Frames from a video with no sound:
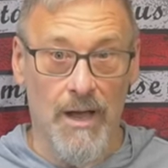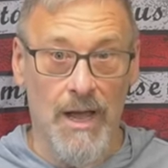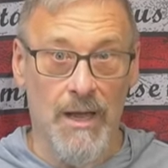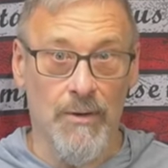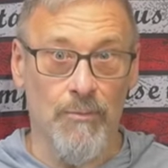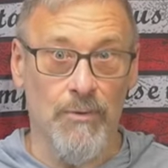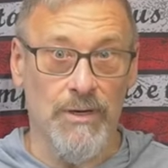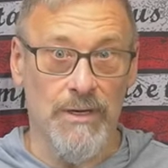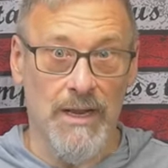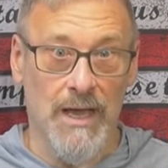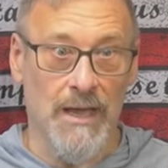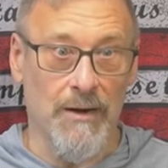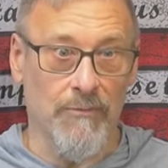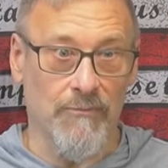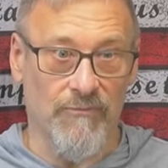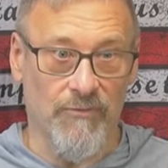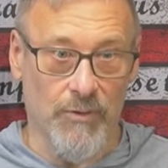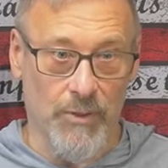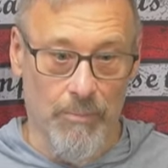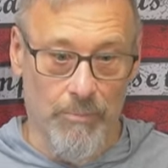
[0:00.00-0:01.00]
I would not,
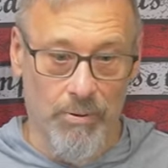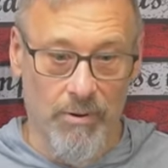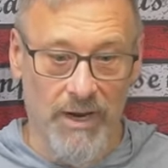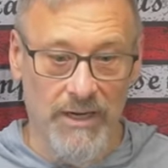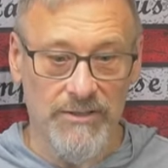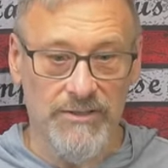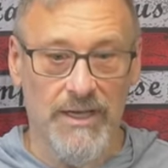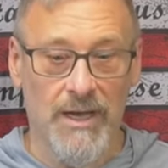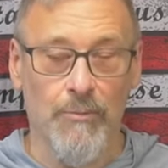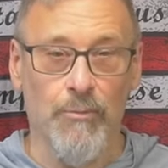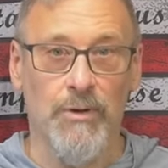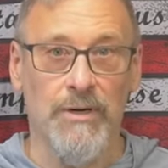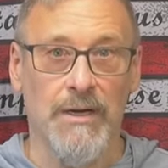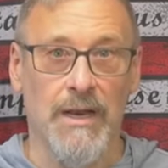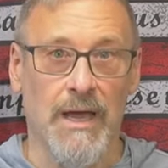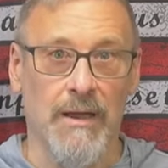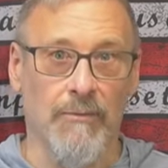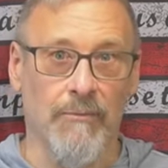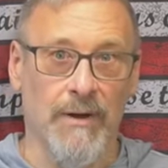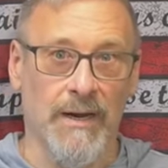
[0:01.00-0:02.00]
for the price, I would
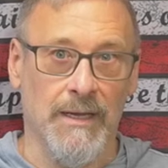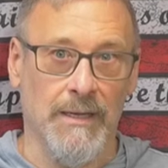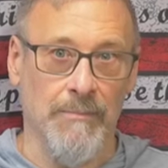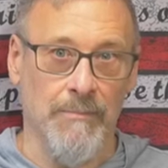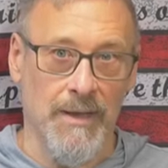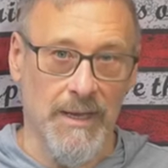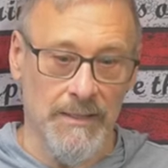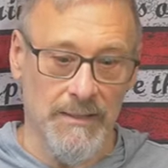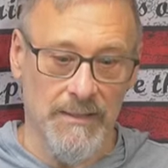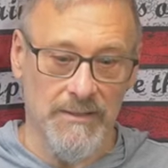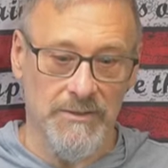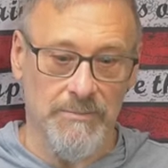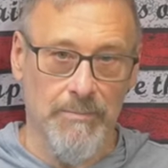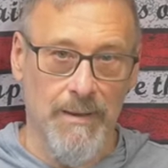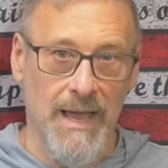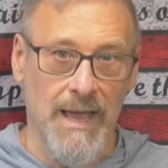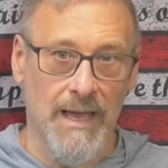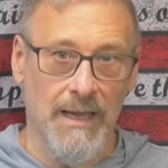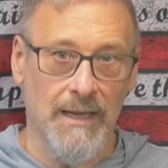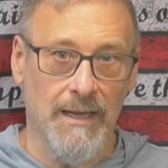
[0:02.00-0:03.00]
not recommend this
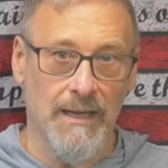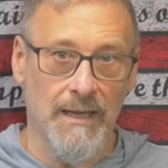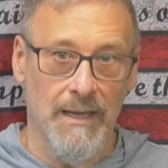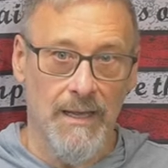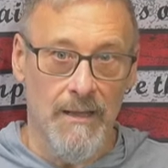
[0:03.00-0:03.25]
bag.